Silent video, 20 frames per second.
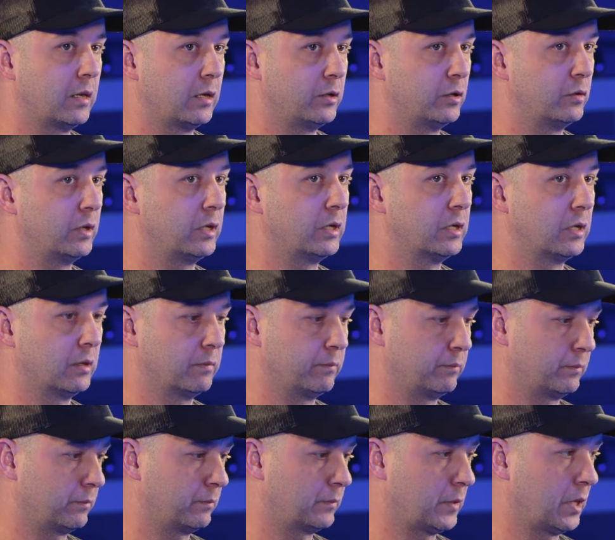and I do need to,
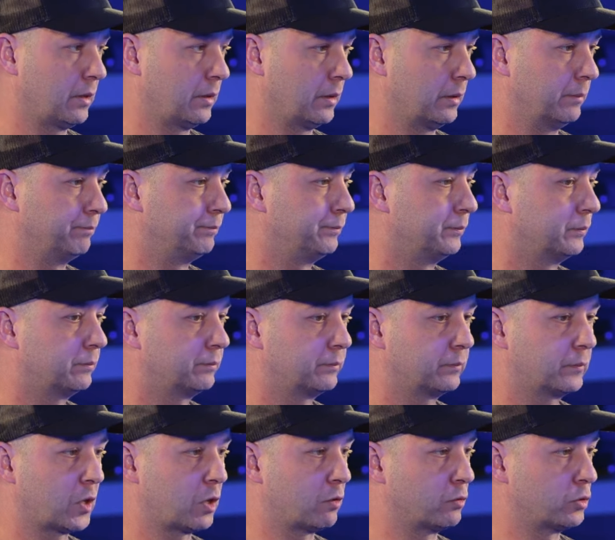um,
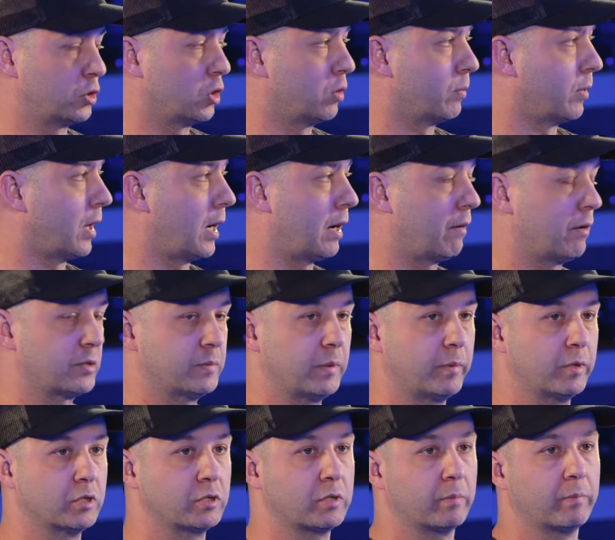you know, zoom or iris,
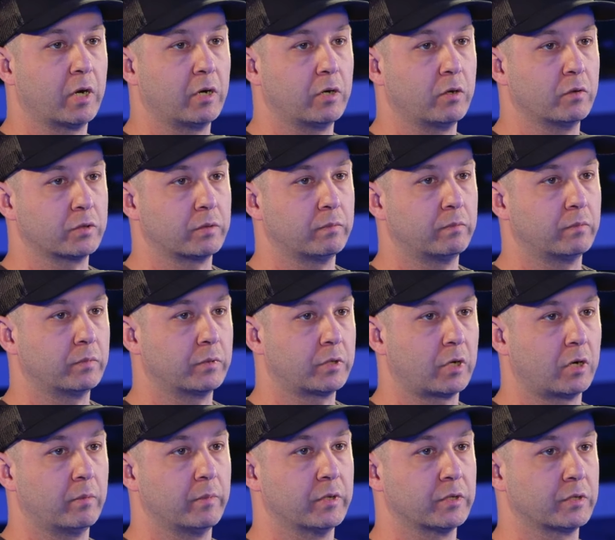maybe just a better used
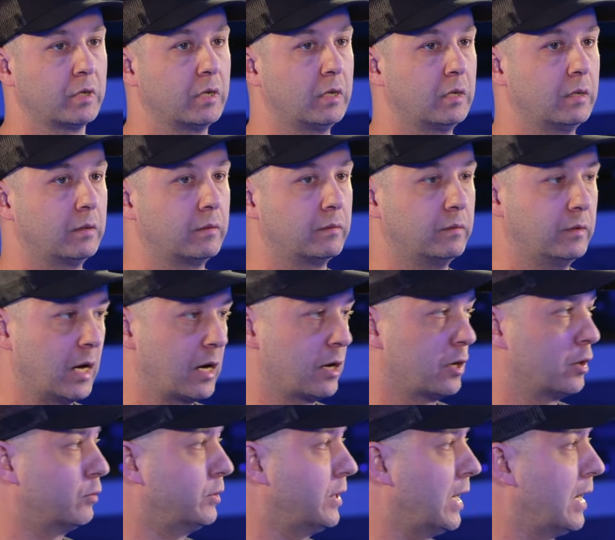term is
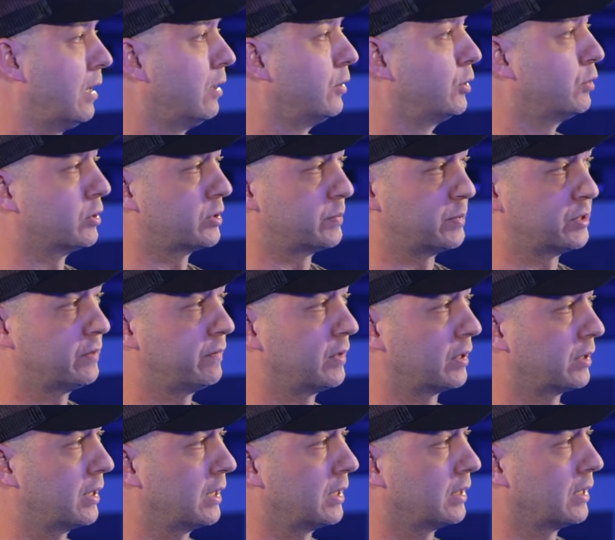narrow down to a
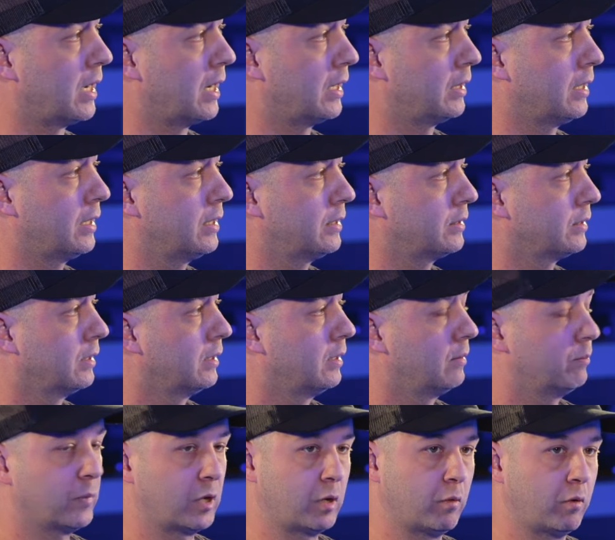specific thing to highlight it,
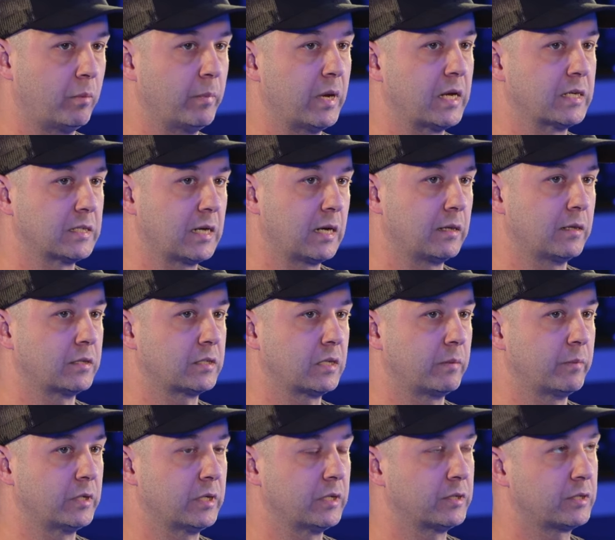but I want to maintain that
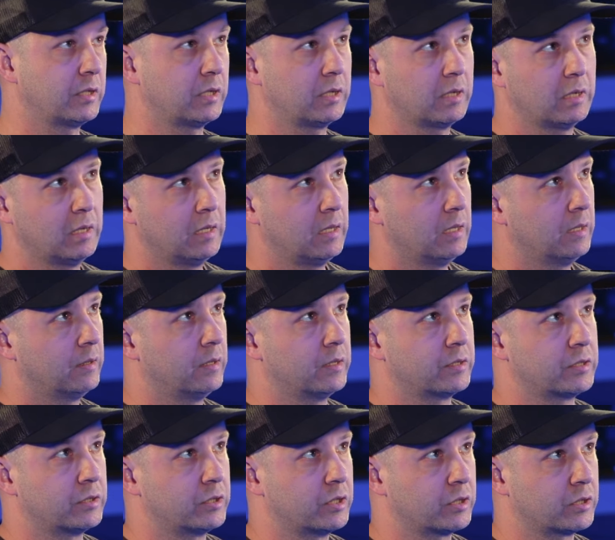same intensity.
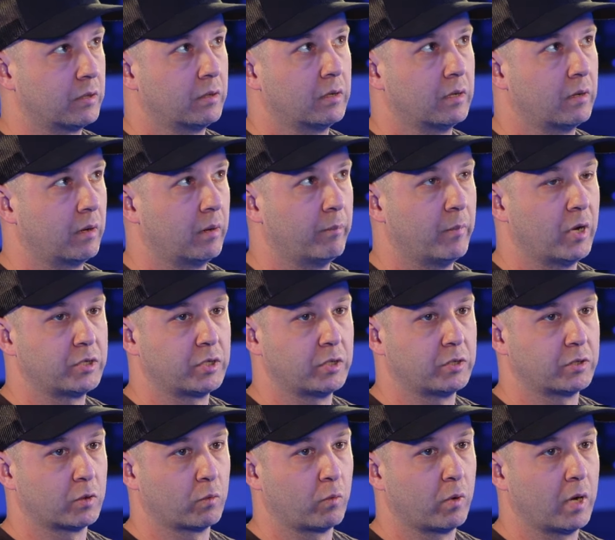This is just a, a much
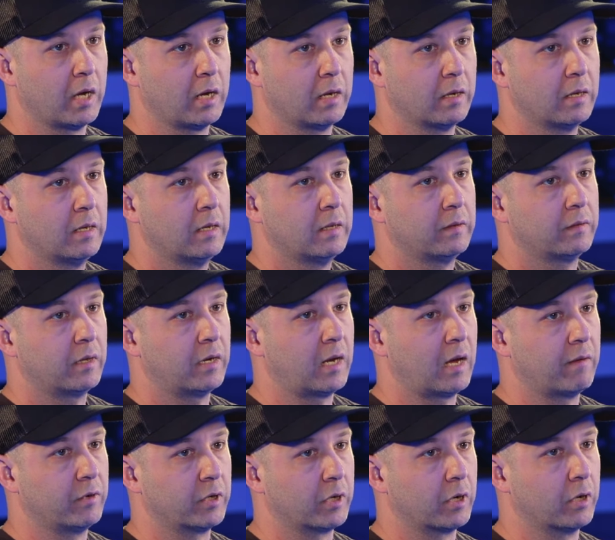easier way than
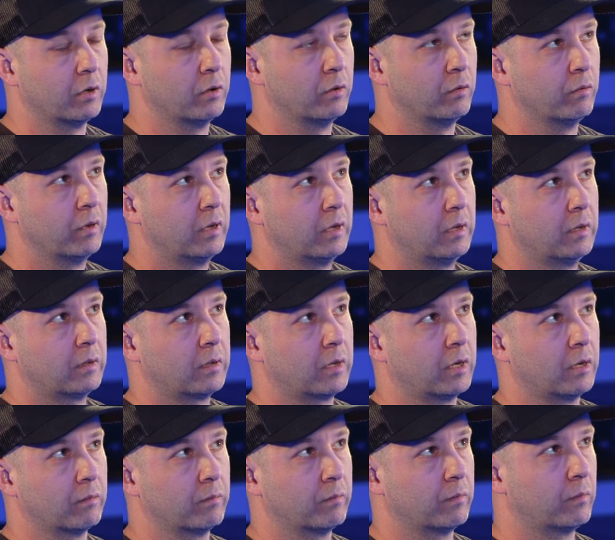having to go,
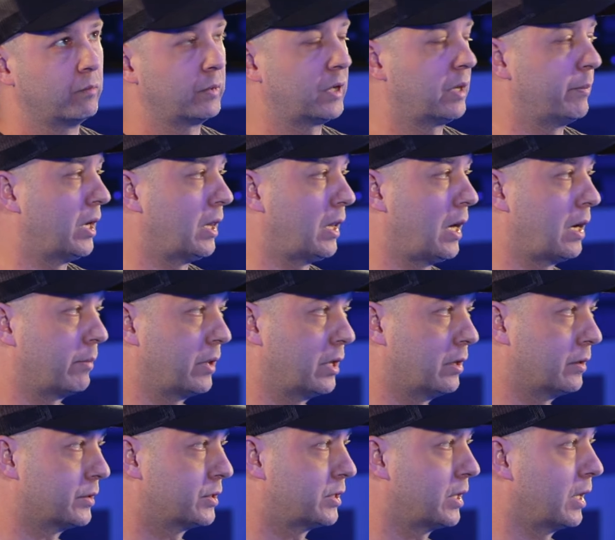you know, get my light
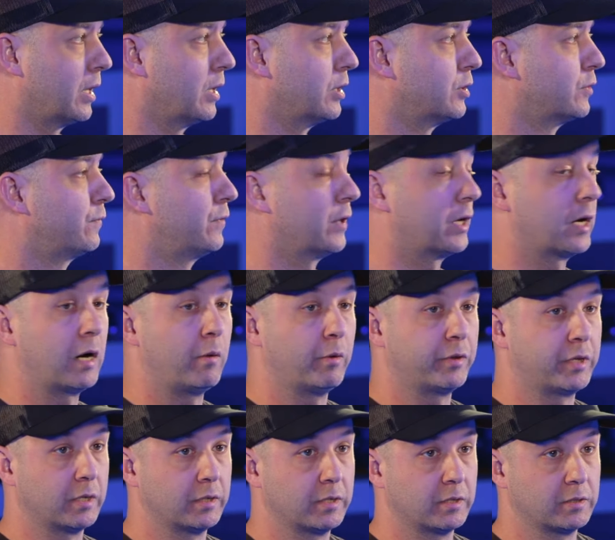meter on stage, figure out
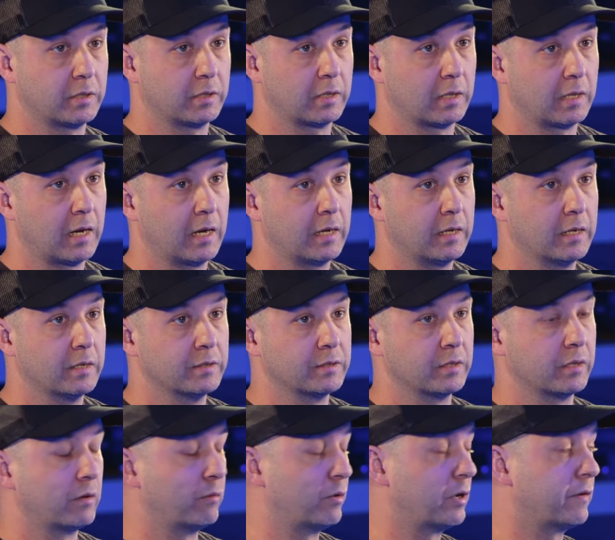what the intensity of the light
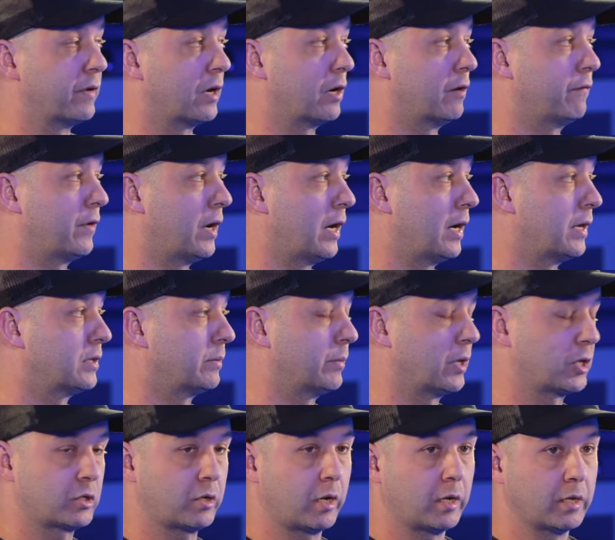is, and then re-verify it
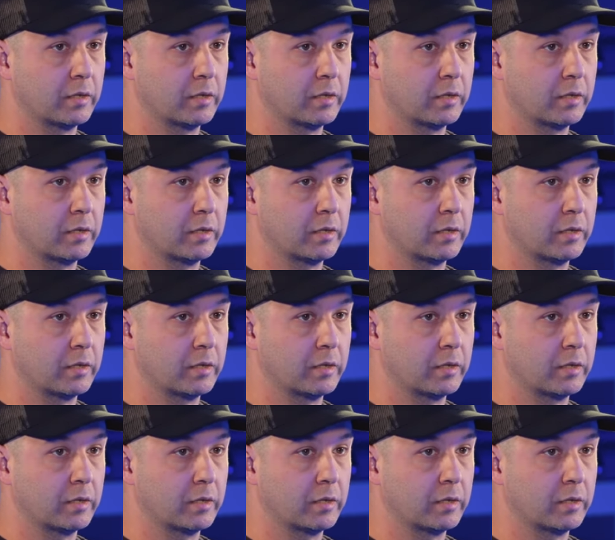to make